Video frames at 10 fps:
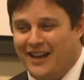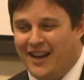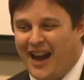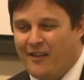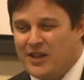
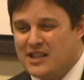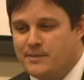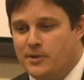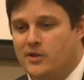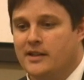I have an
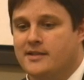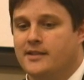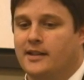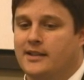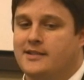experience
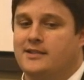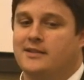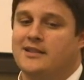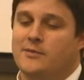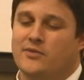that
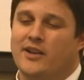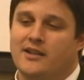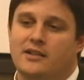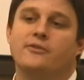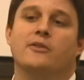seems
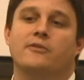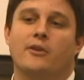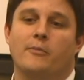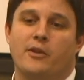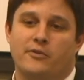very different
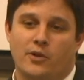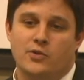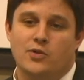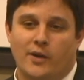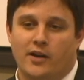from
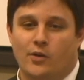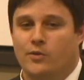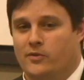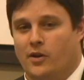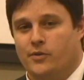those who I know
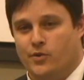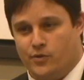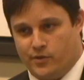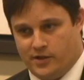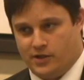who have gone through
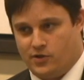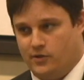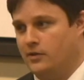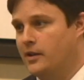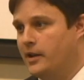your
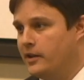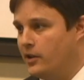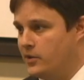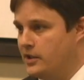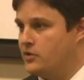traditional,
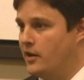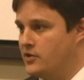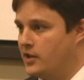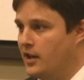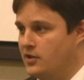teacher
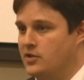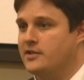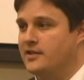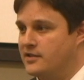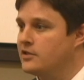education,
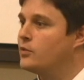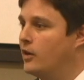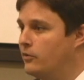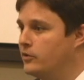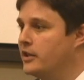6 to
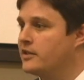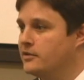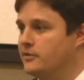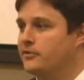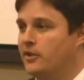12 weeks
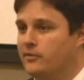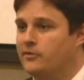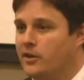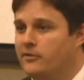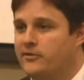
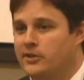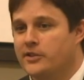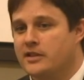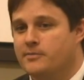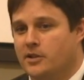of
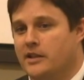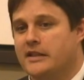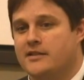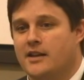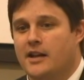field
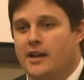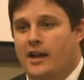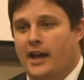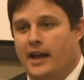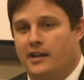experience.
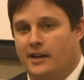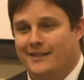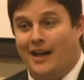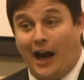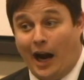
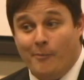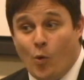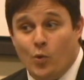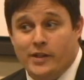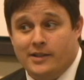And I'm
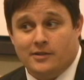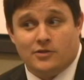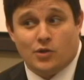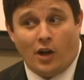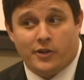only
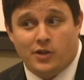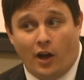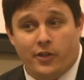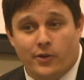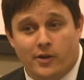
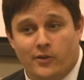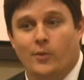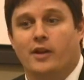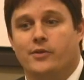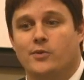a third of the
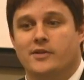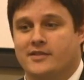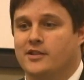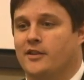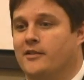way through
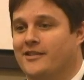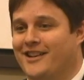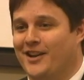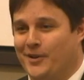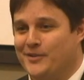this year,
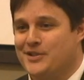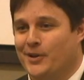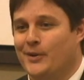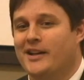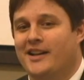
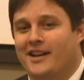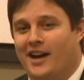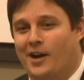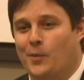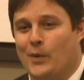so
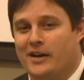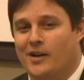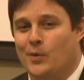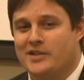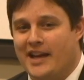where
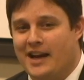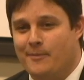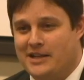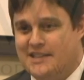it will take me